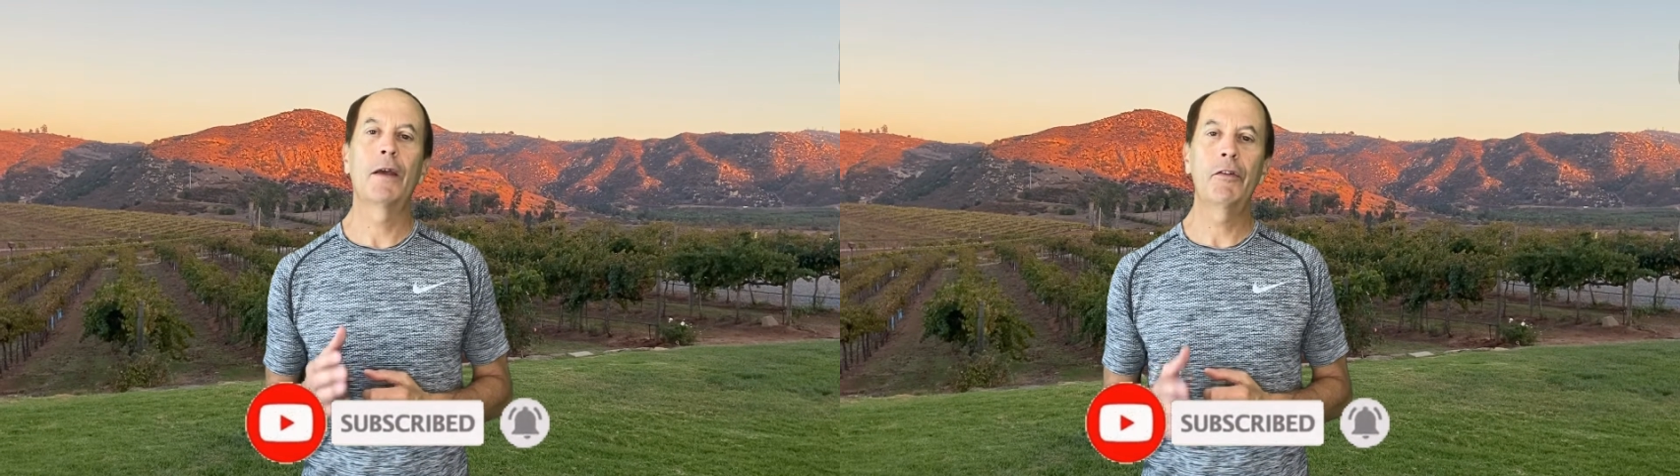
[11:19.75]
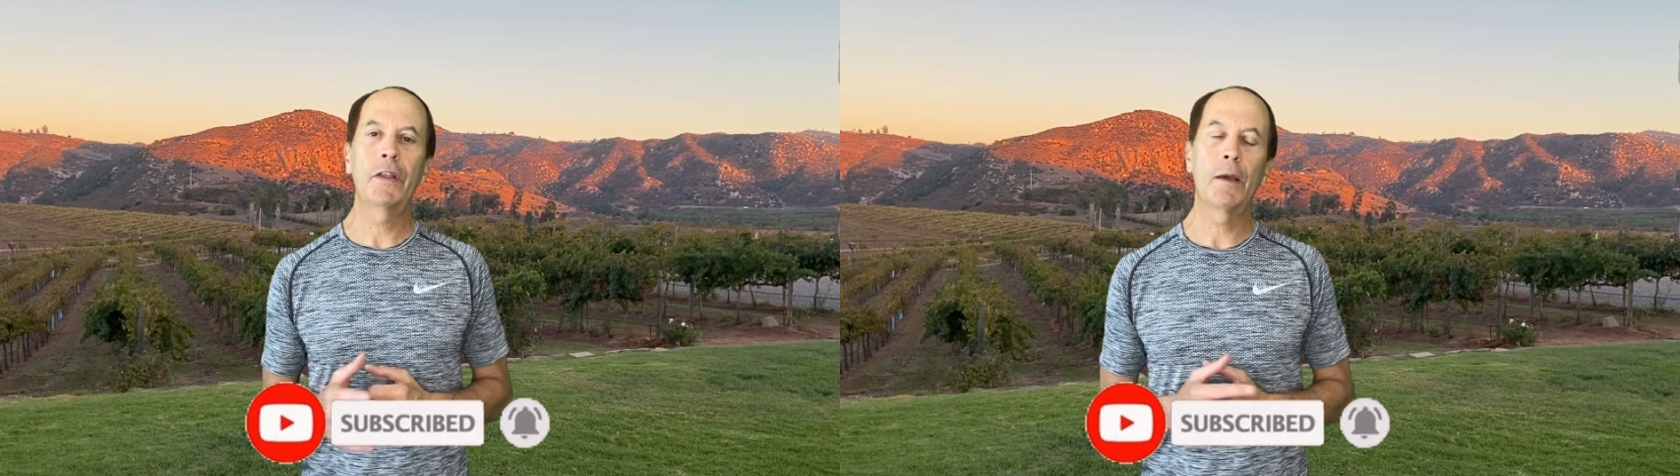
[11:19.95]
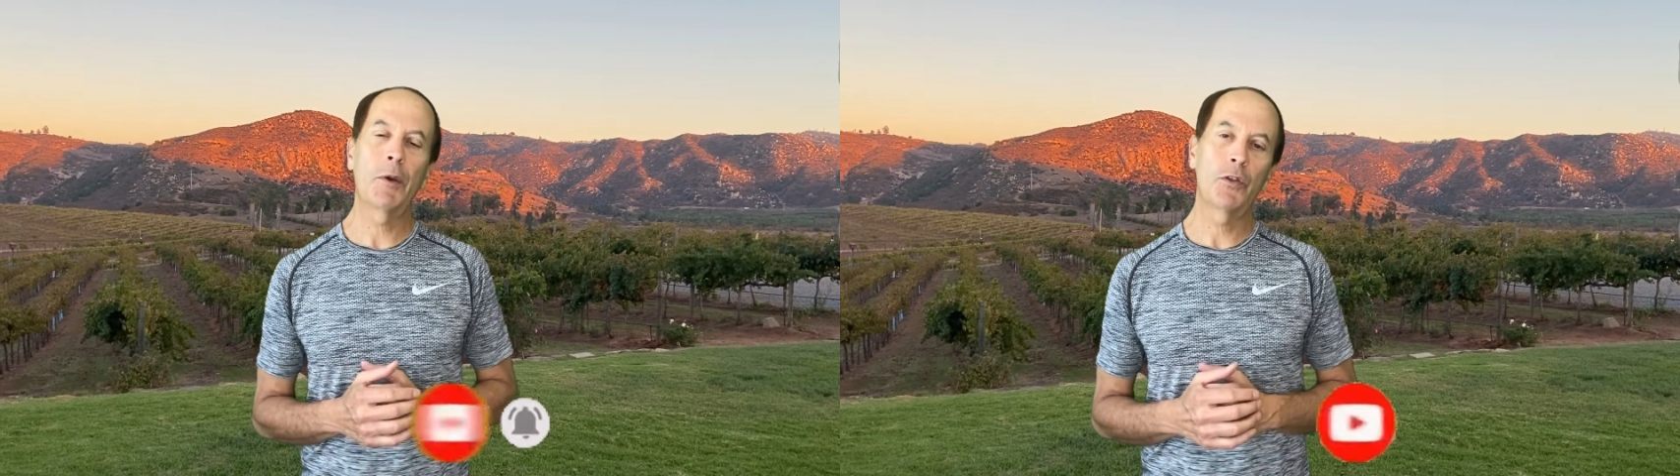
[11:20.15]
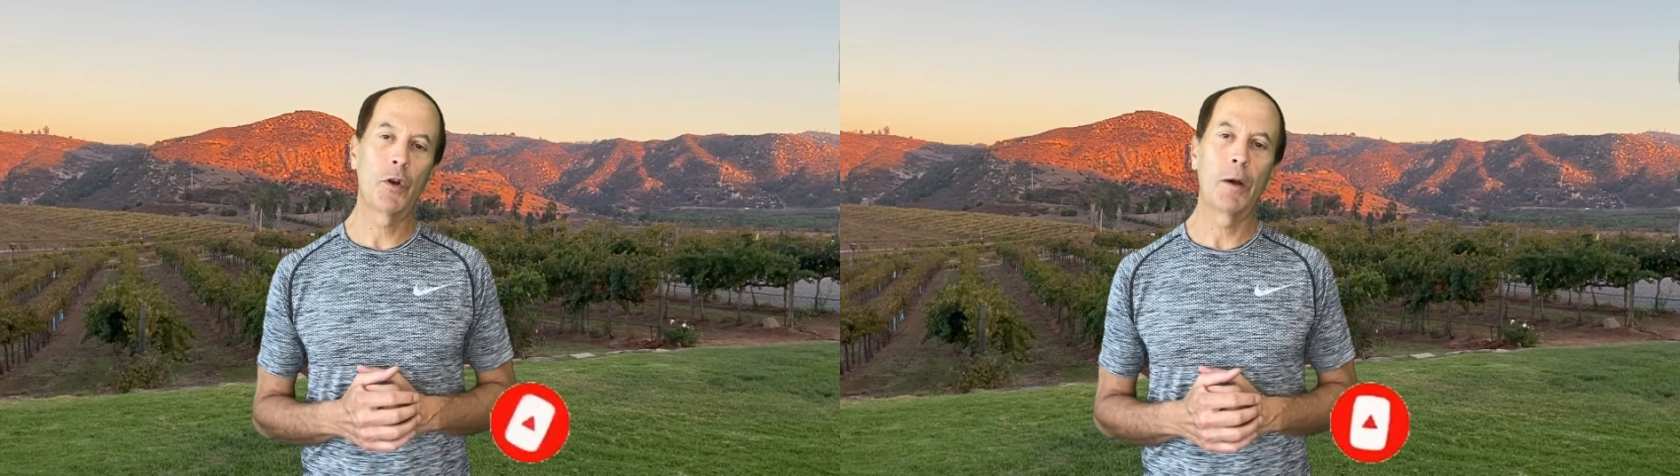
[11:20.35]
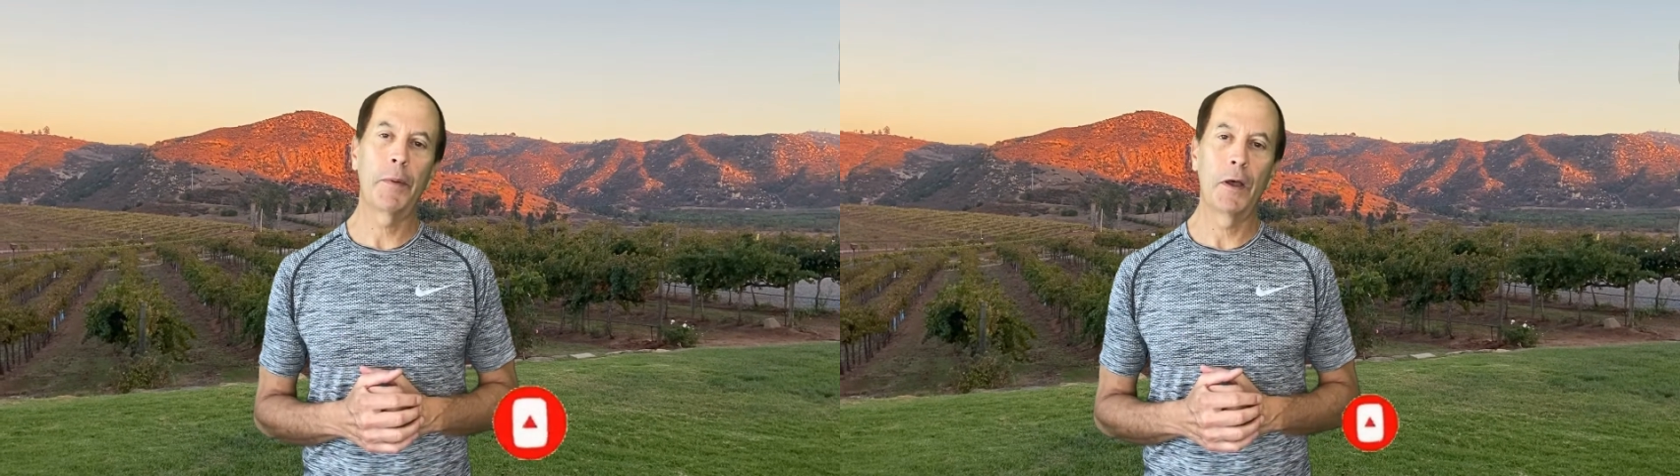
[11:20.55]
every time I
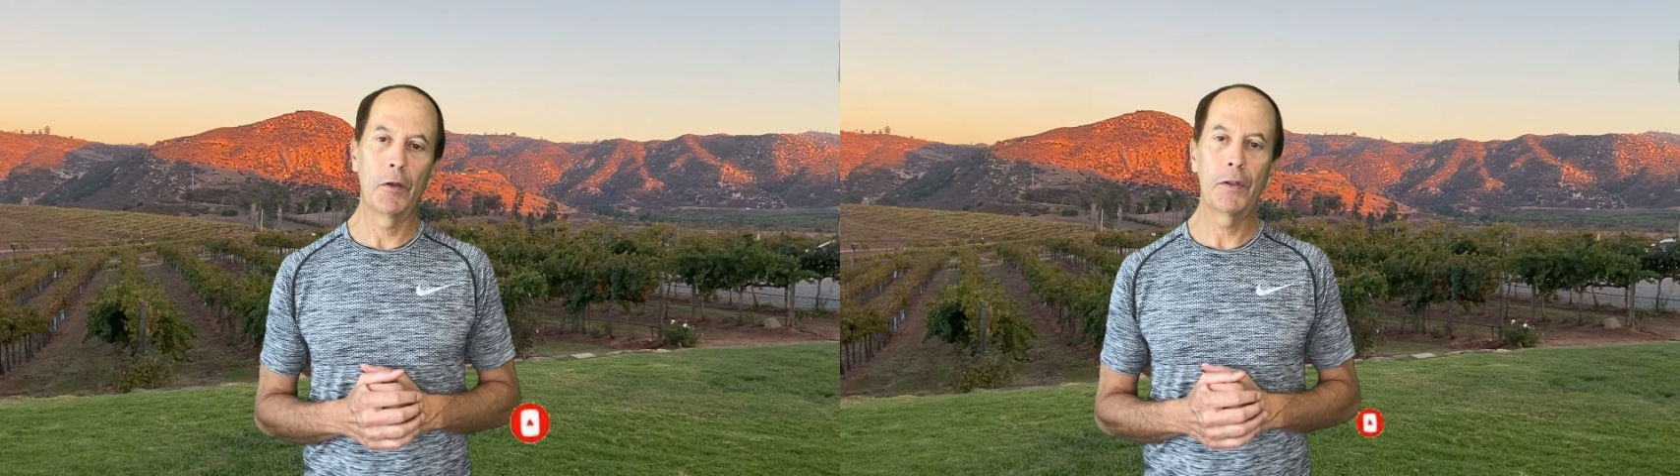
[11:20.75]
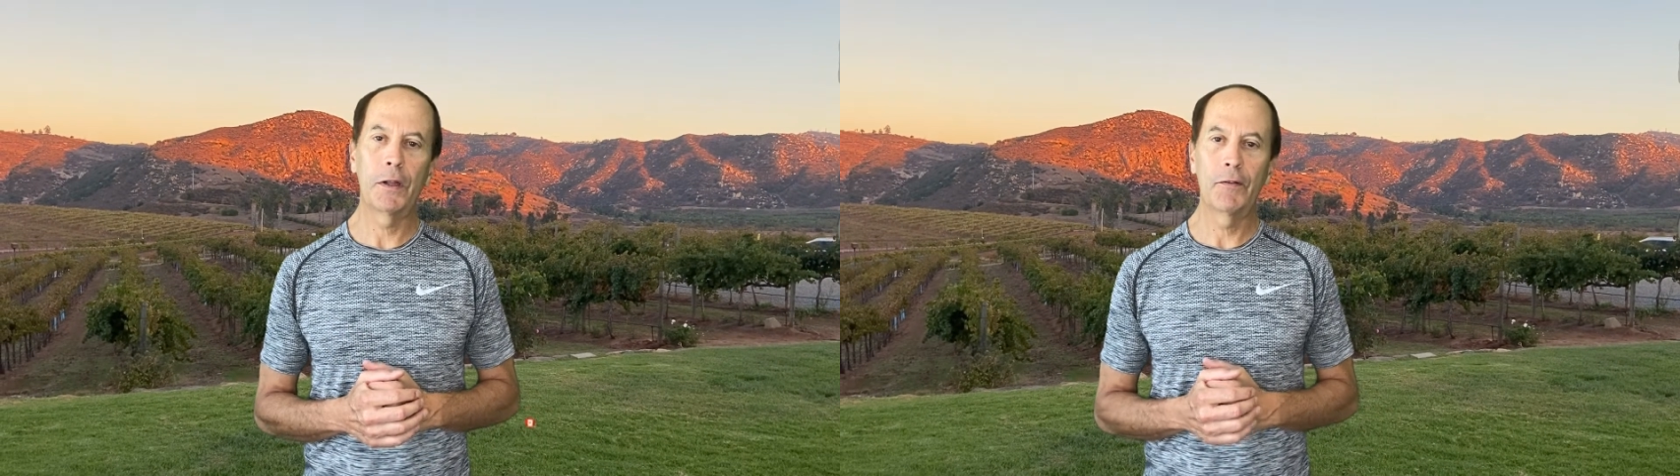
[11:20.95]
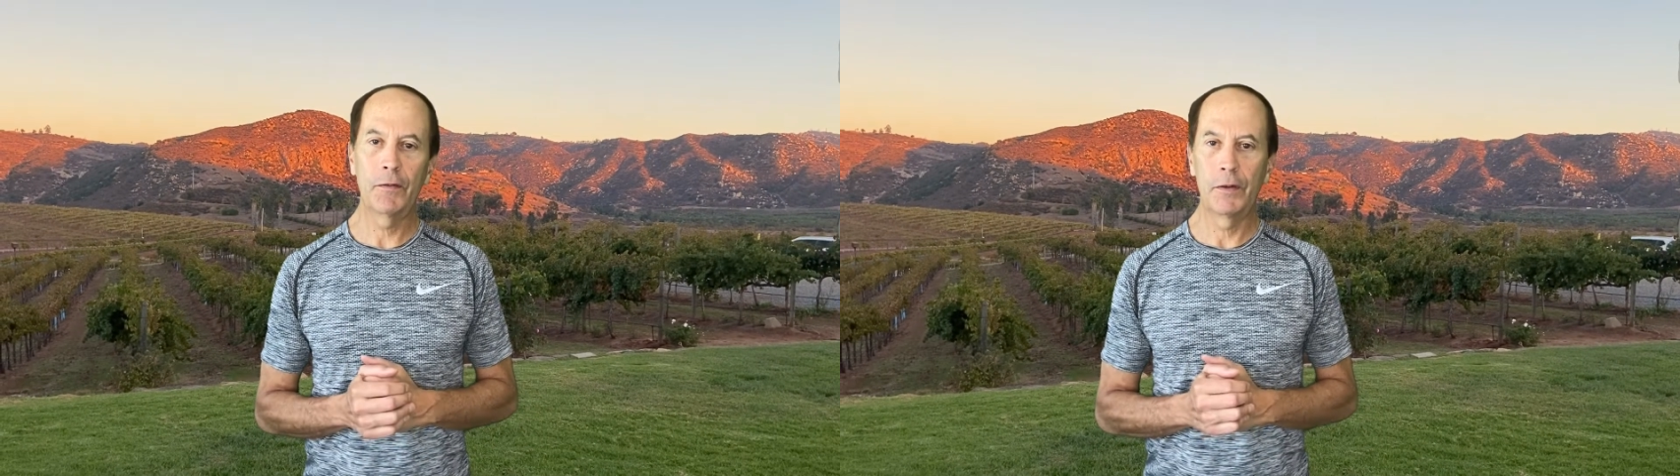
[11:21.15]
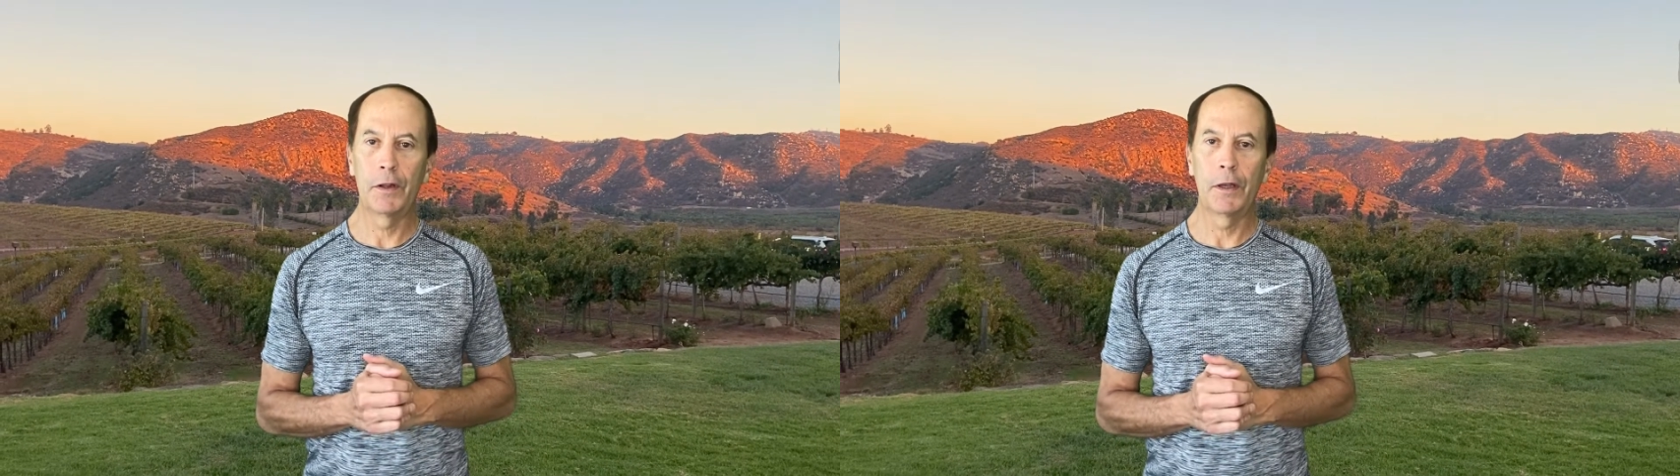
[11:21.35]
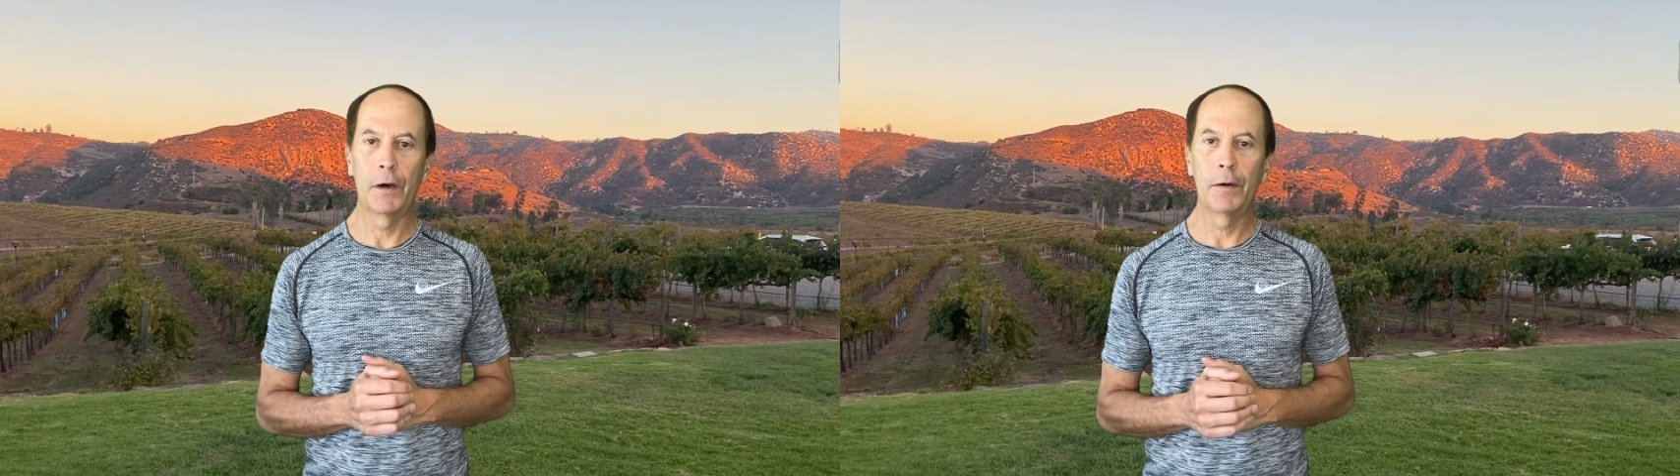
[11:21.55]
drop a healthy living
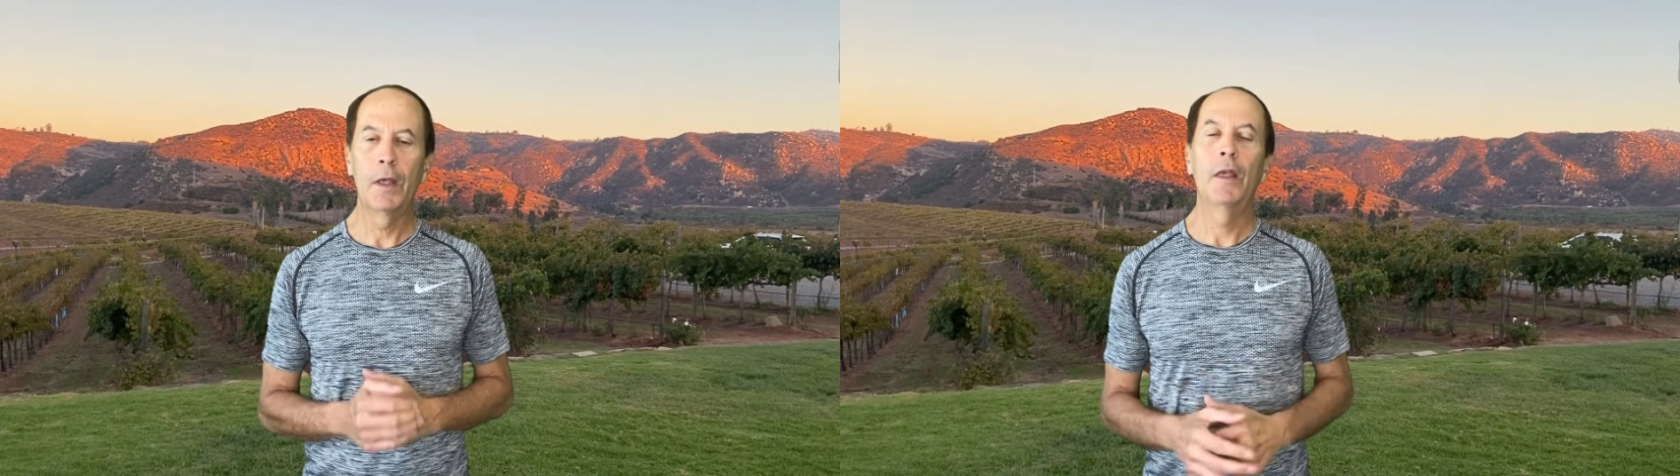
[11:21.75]
video.